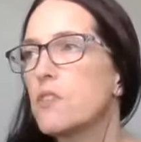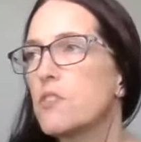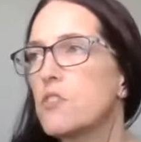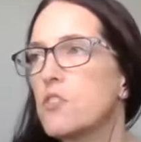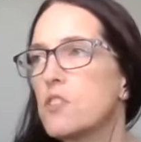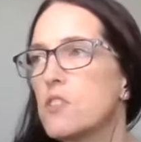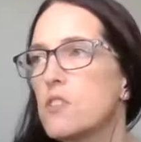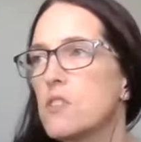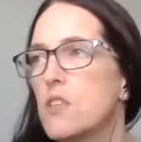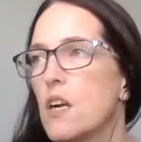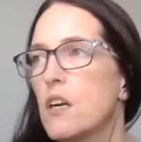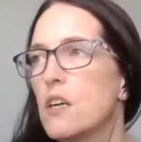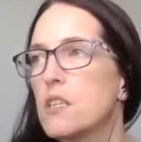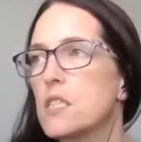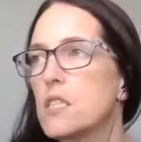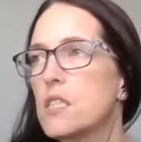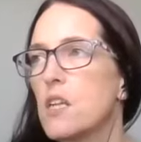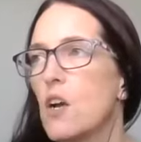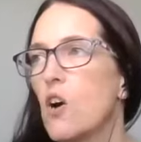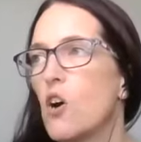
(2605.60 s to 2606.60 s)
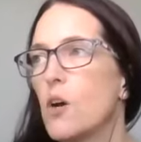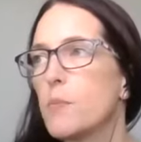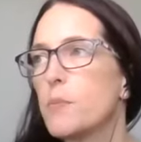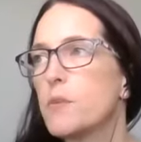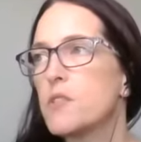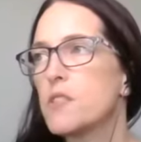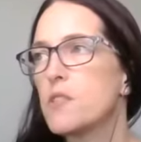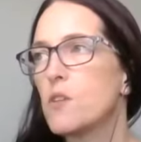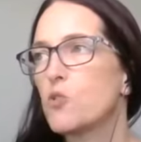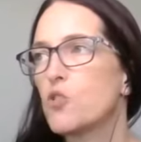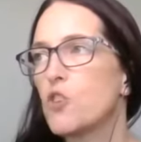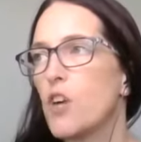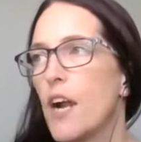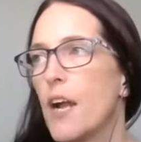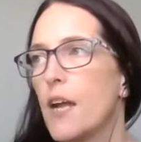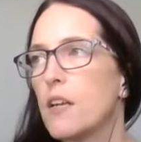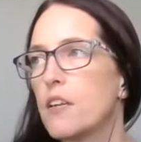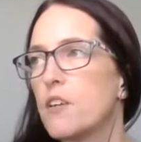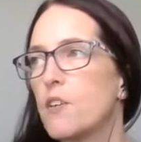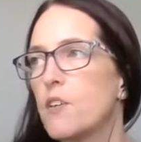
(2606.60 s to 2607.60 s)
has just asked, I'm a sole
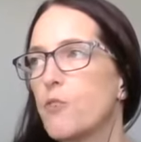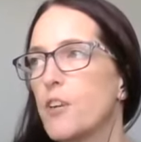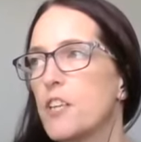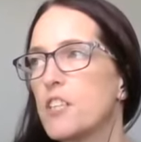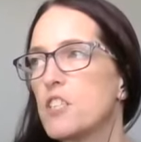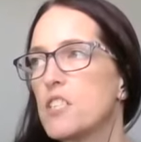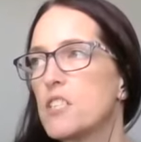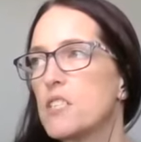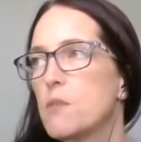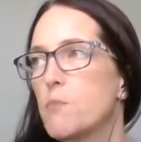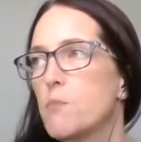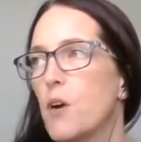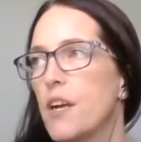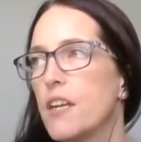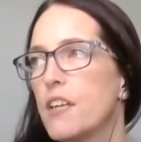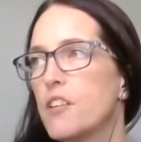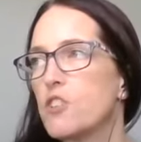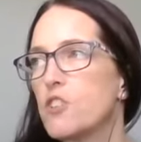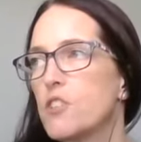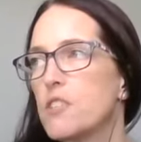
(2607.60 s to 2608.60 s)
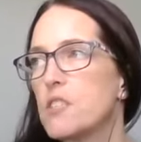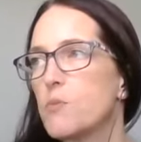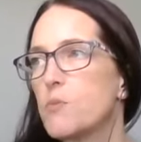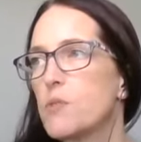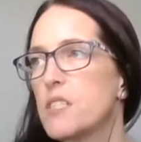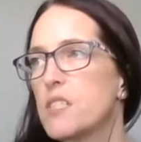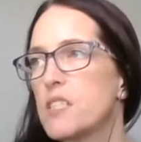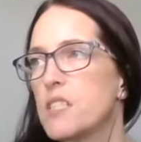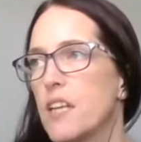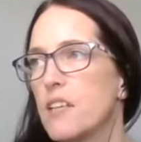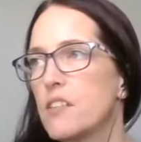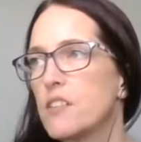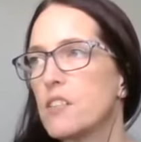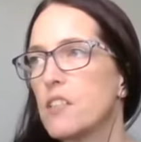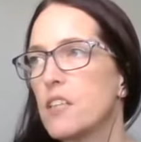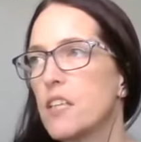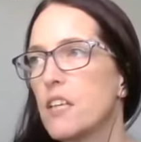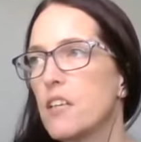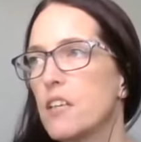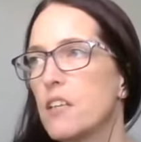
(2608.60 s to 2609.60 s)
trader and have registered my interest with
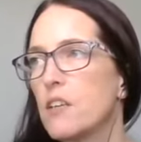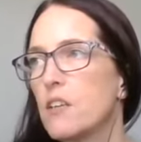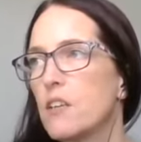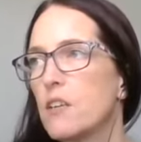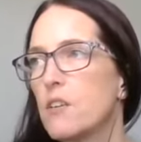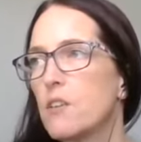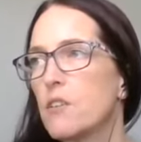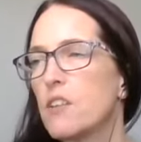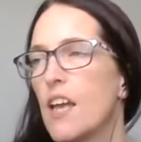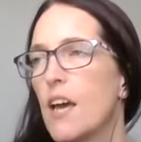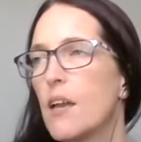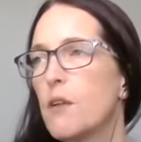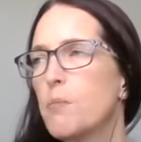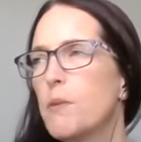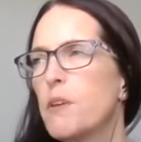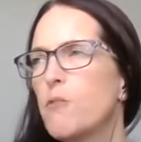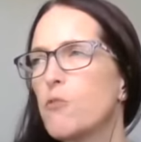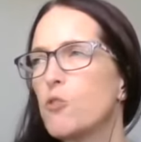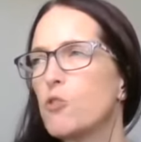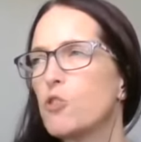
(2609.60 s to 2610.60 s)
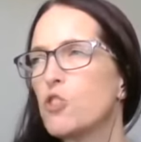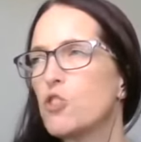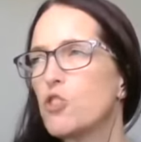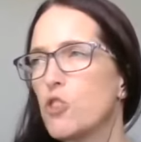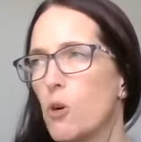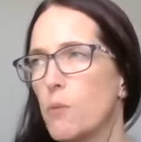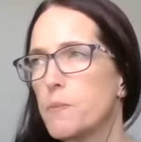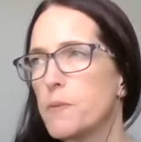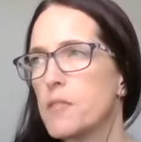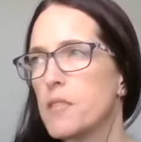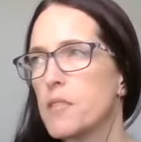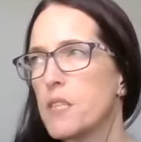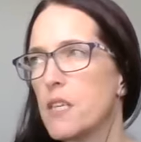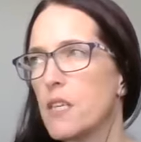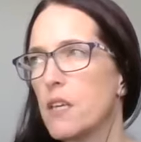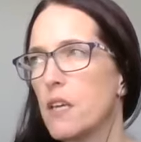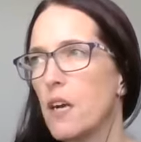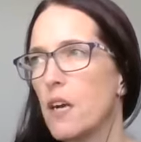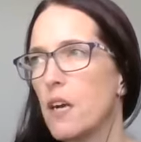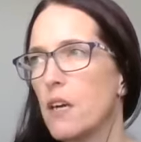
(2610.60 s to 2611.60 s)
Centrelink. That'd be for job
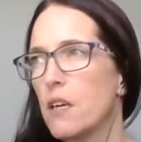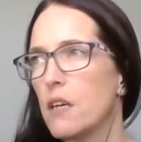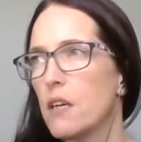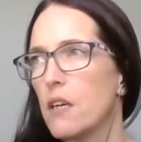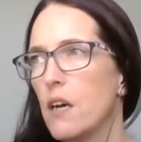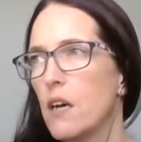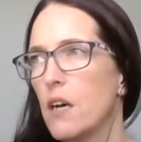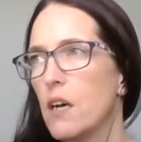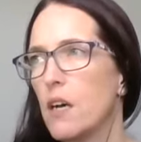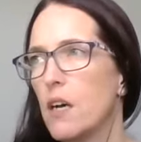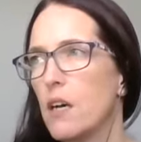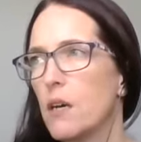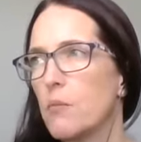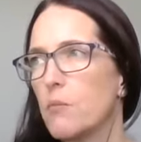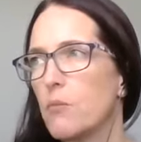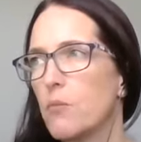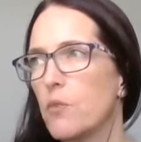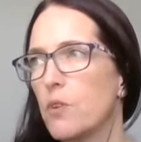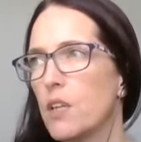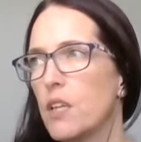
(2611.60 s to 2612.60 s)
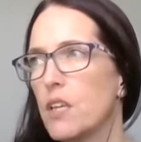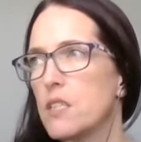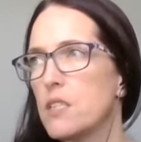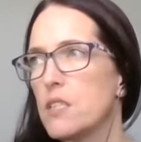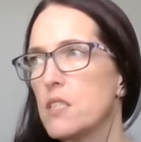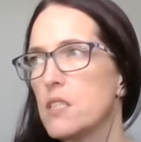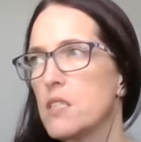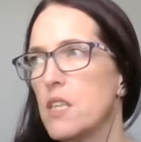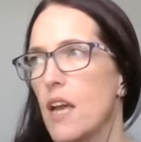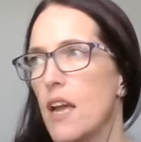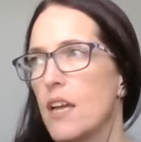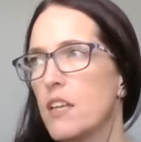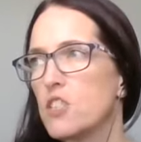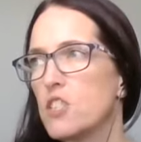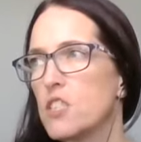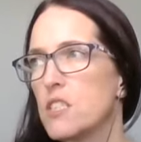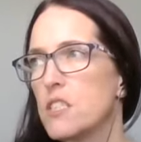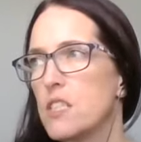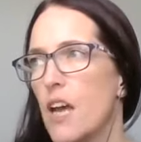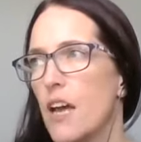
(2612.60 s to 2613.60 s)
seeker, Liz, and
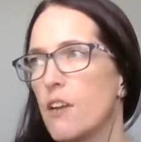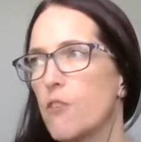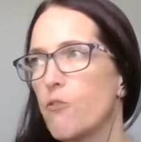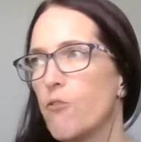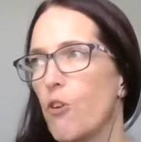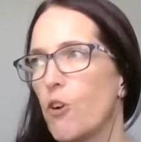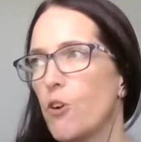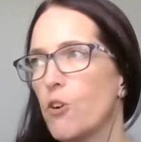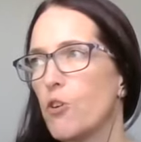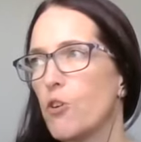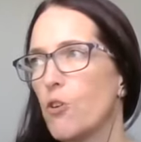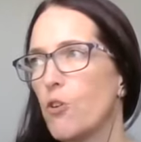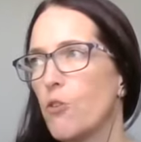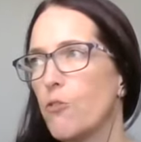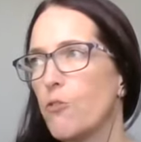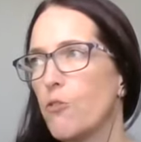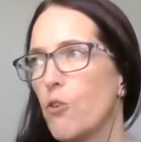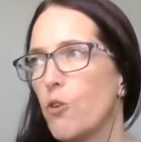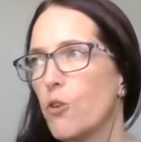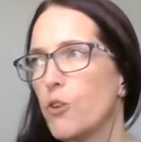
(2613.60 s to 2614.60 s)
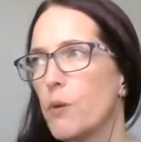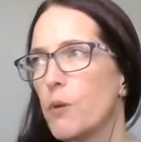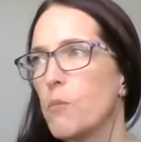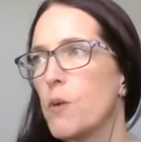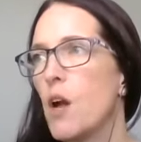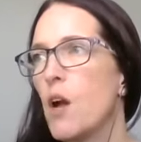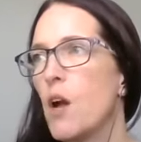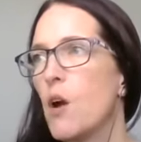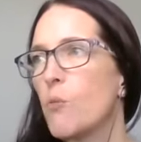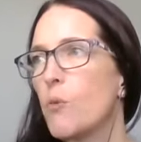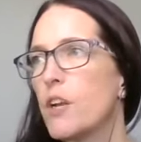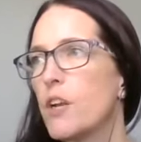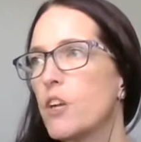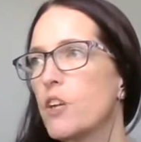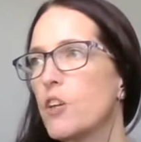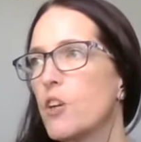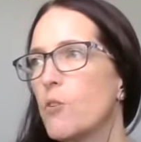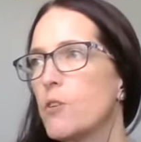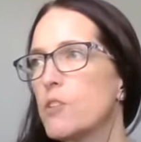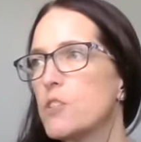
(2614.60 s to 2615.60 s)
she's had a phone call for them. When I
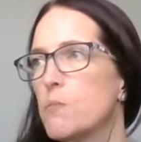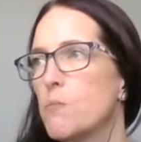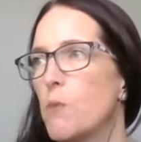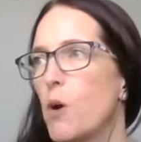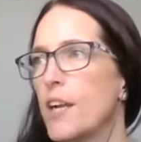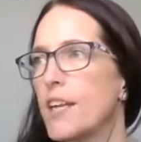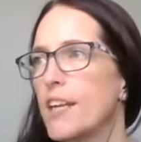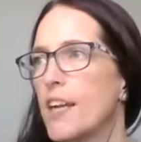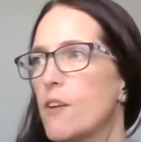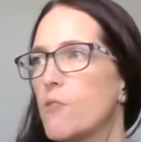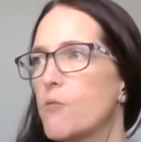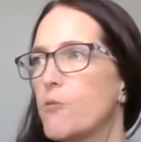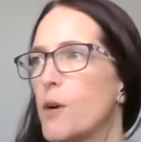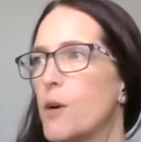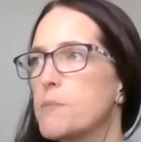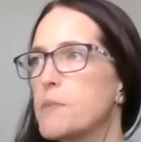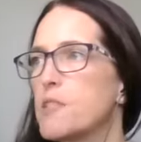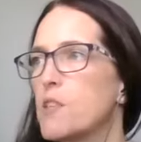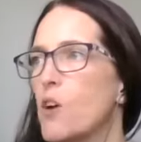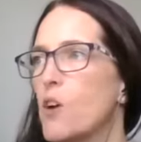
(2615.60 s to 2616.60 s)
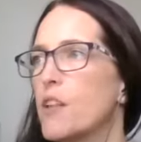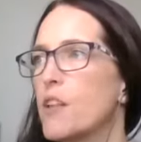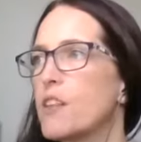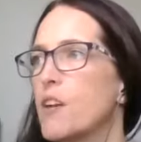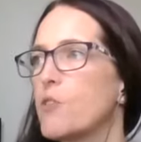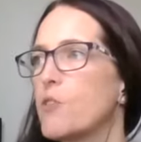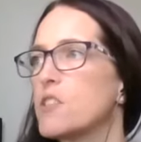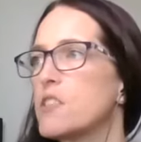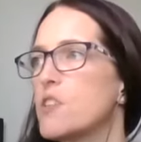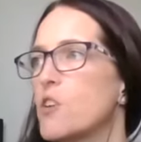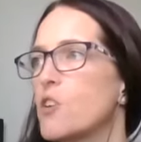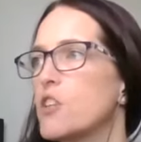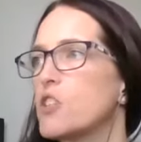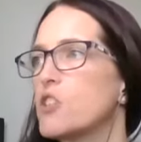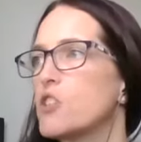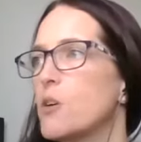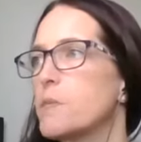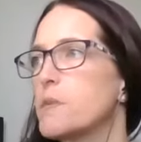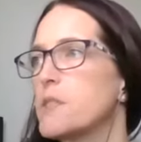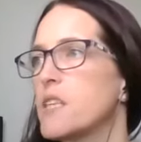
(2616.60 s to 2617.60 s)
go into MyGov website, there is only
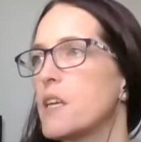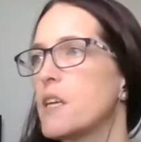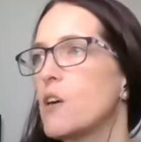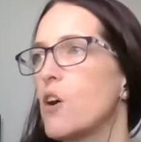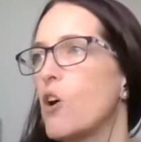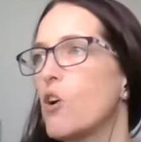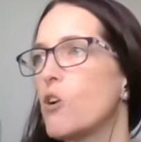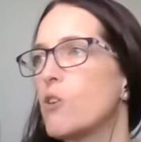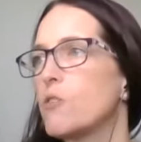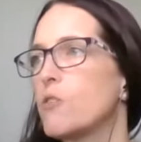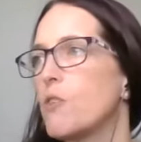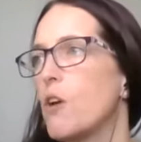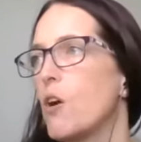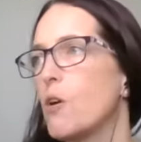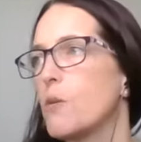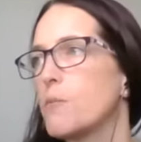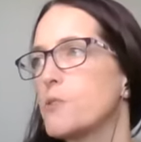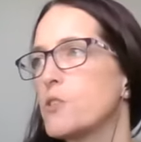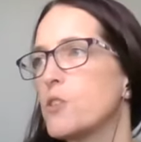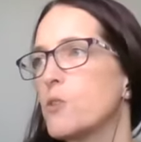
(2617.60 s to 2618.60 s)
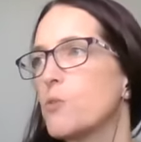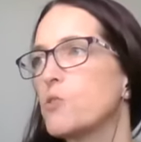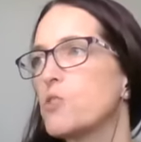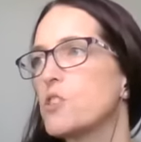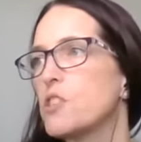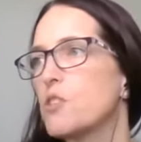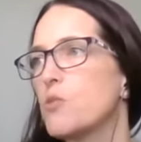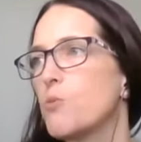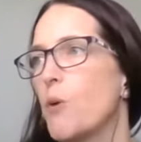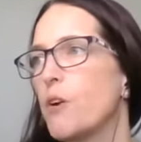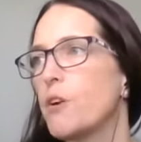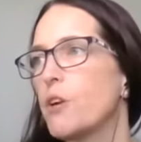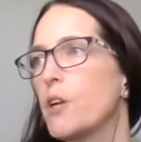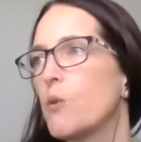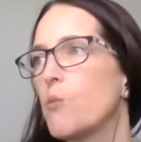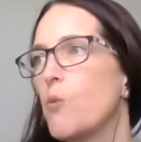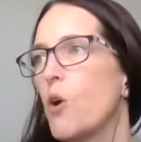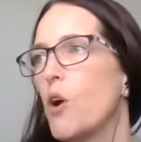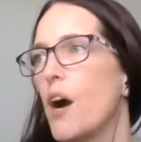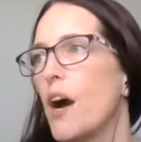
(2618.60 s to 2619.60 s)
job seeker option. I'm just
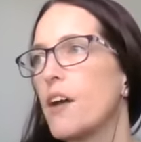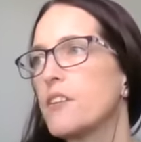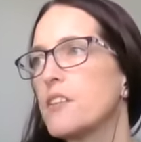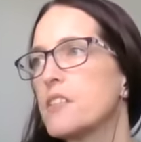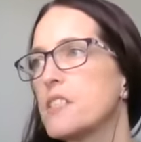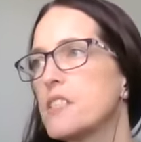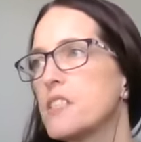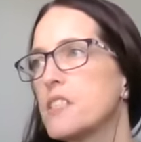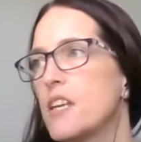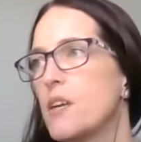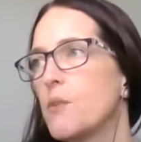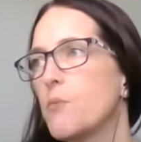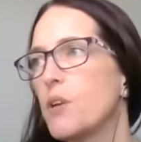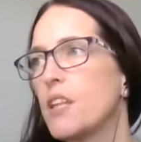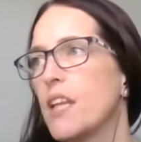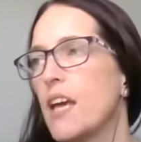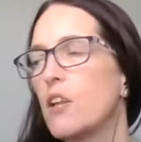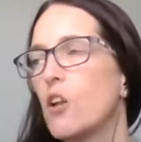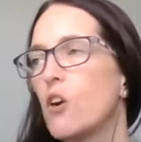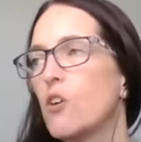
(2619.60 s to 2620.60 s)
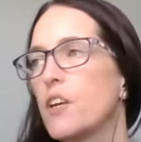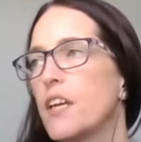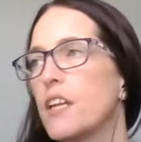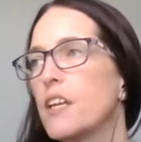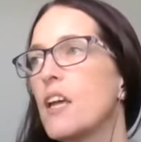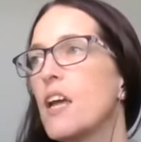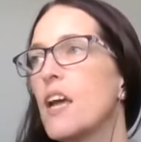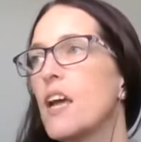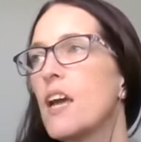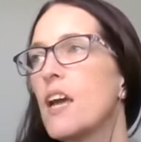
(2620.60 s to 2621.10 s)
wondering what others see when they log in.